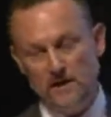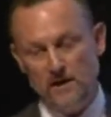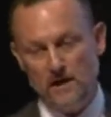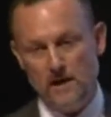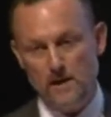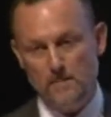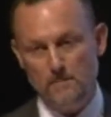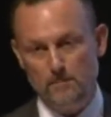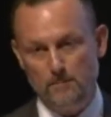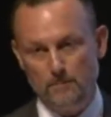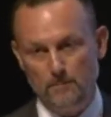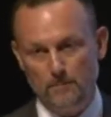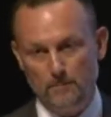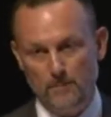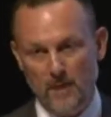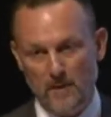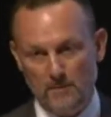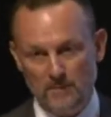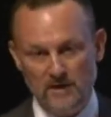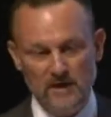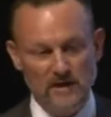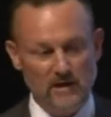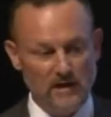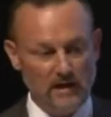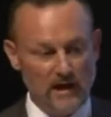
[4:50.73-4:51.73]
a
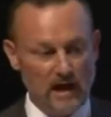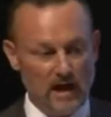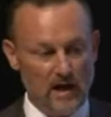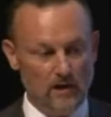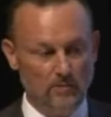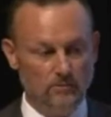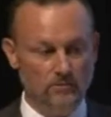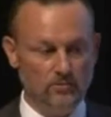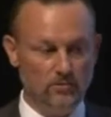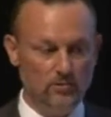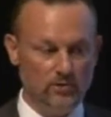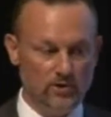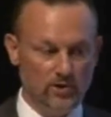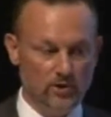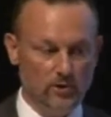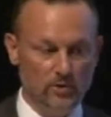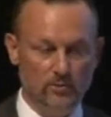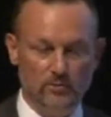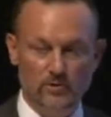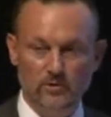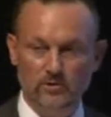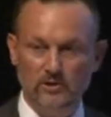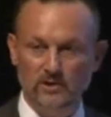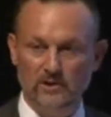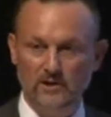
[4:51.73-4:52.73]
public cloud or a
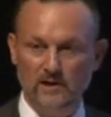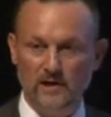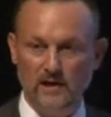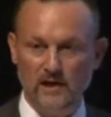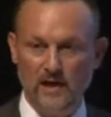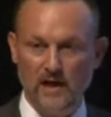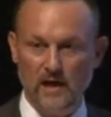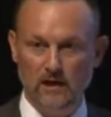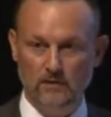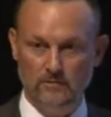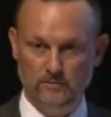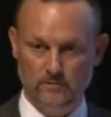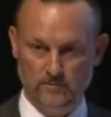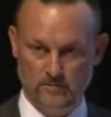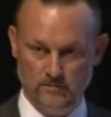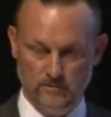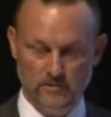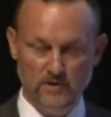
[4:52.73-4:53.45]
community cloud.